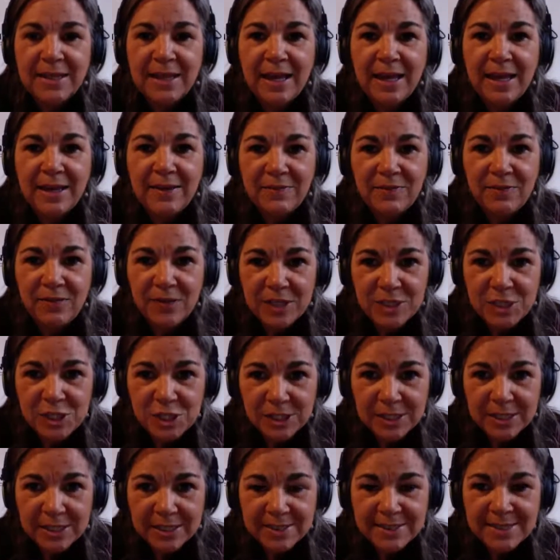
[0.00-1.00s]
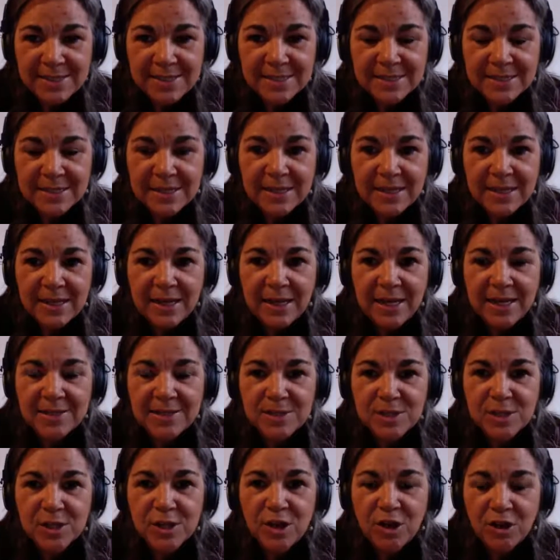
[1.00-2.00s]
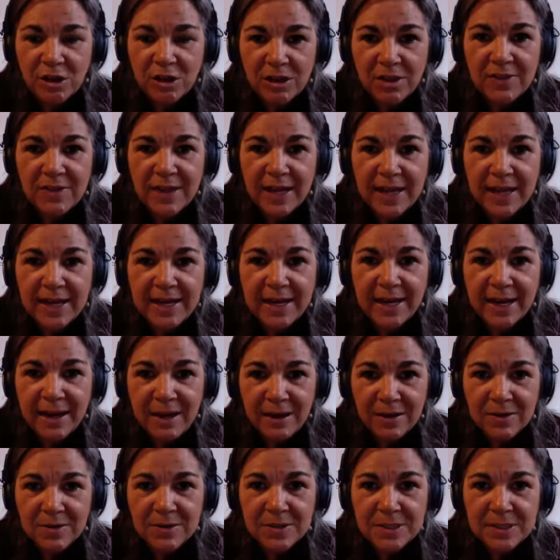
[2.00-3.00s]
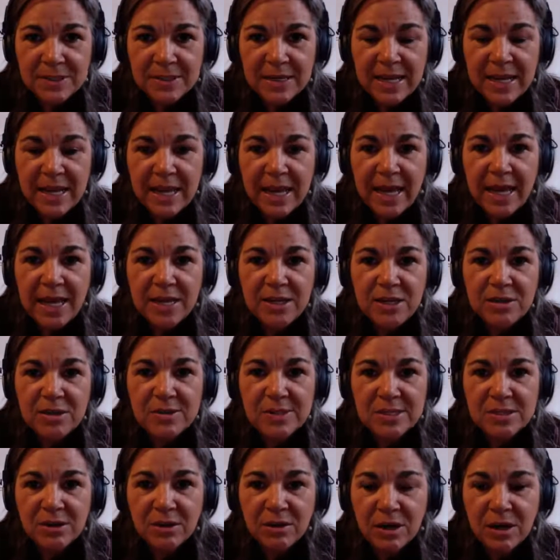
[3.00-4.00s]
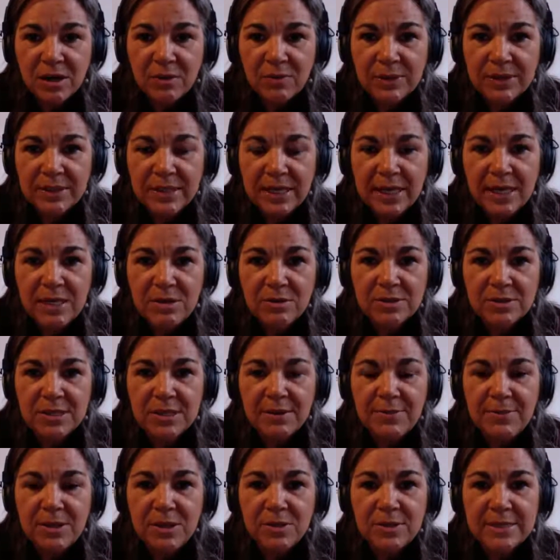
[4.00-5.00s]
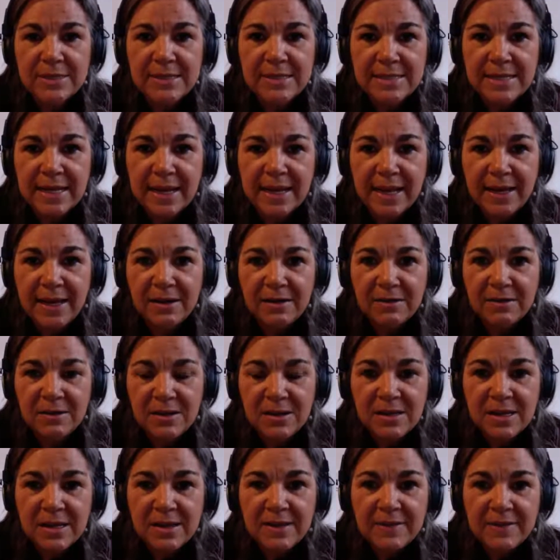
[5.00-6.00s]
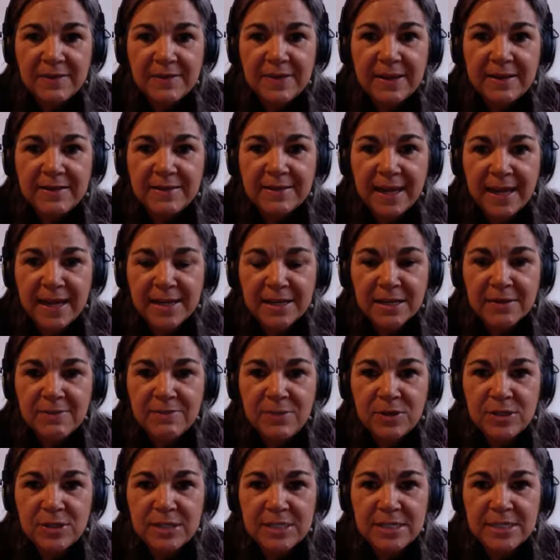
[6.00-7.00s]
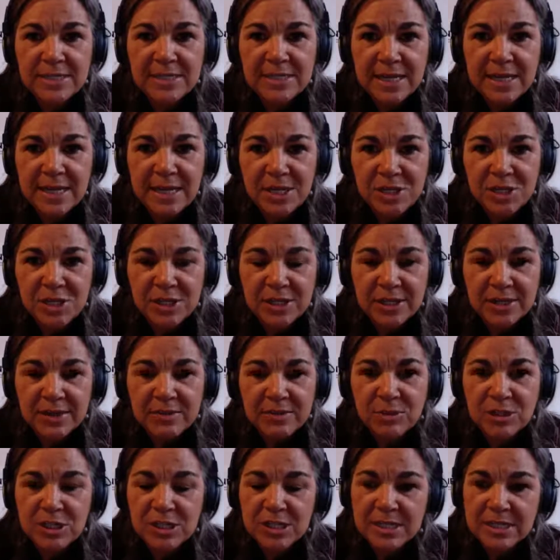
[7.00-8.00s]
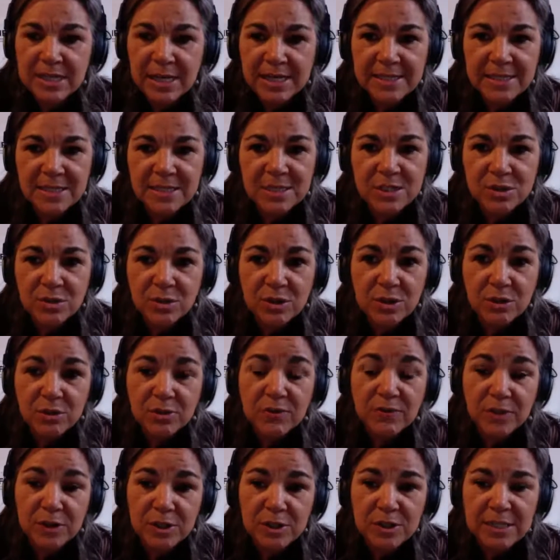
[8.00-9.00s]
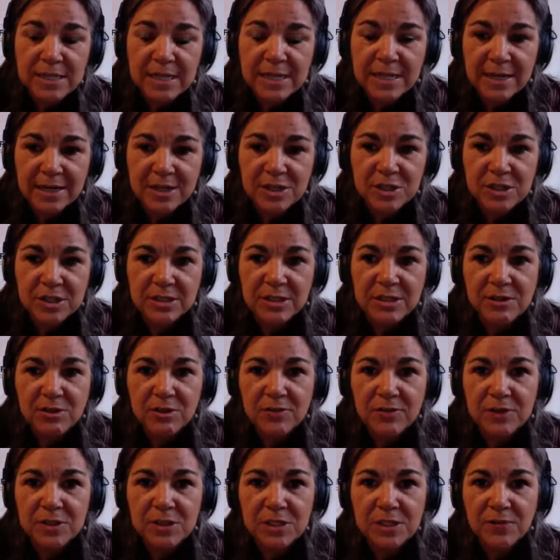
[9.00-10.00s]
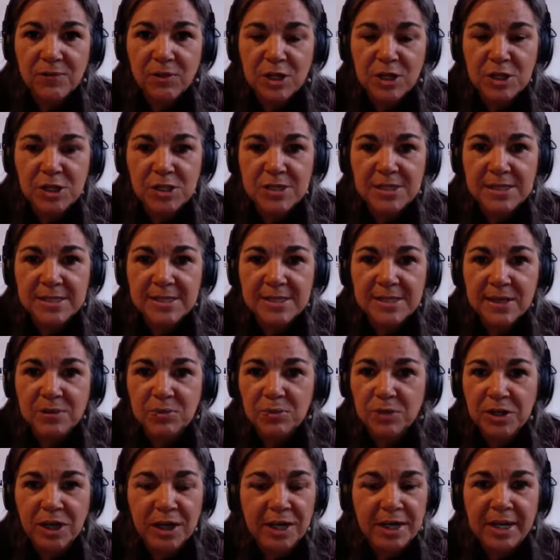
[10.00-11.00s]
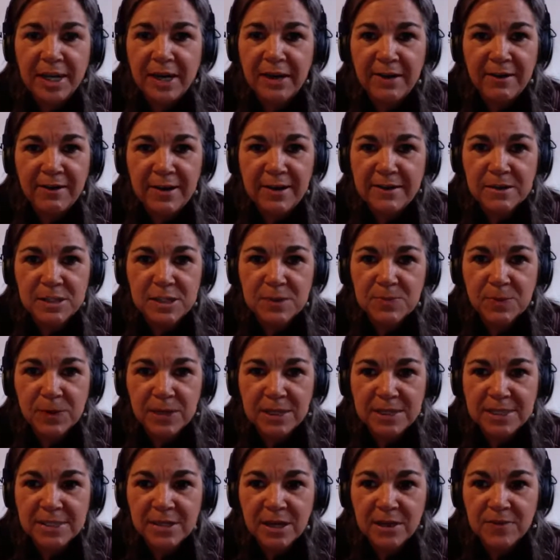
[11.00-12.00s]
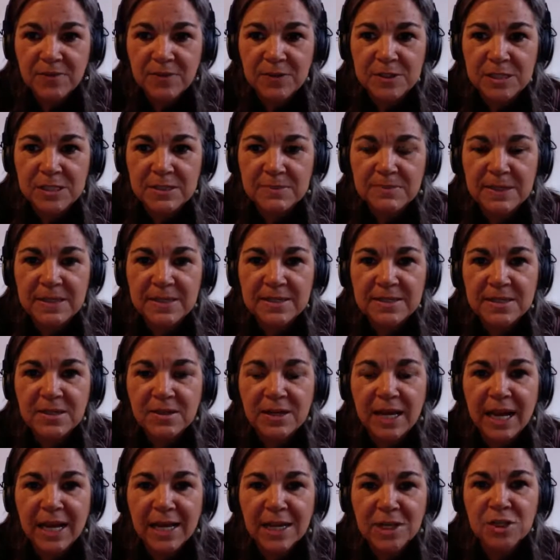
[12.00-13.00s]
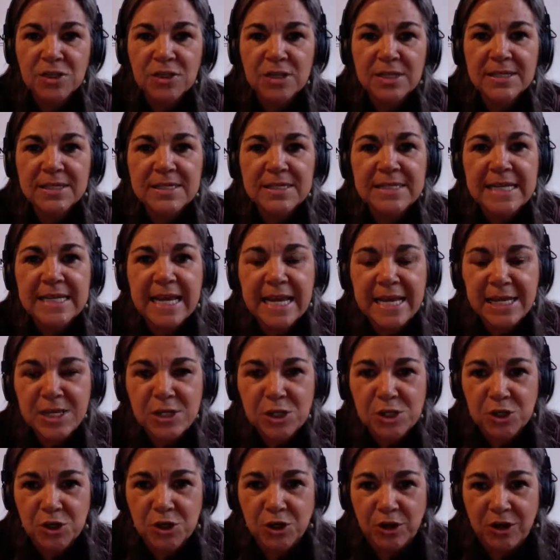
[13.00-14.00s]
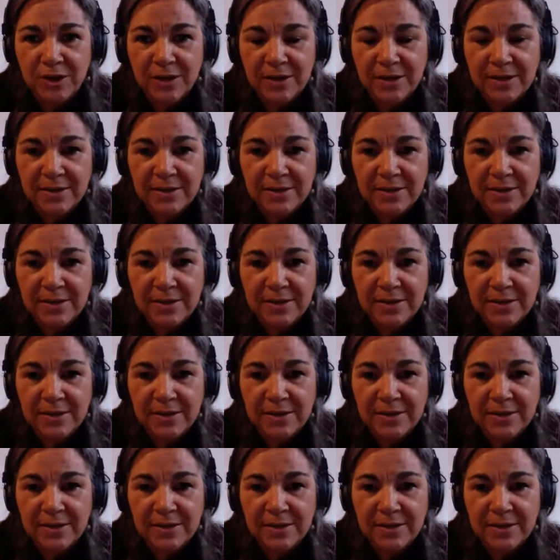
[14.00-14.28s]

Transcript: and vigilant and to call that out. And you saw with KUOW in Seattle that community station, which is licensed to a university, actually, University of Washington, said, we're not airing those press conferences because they're actually a danger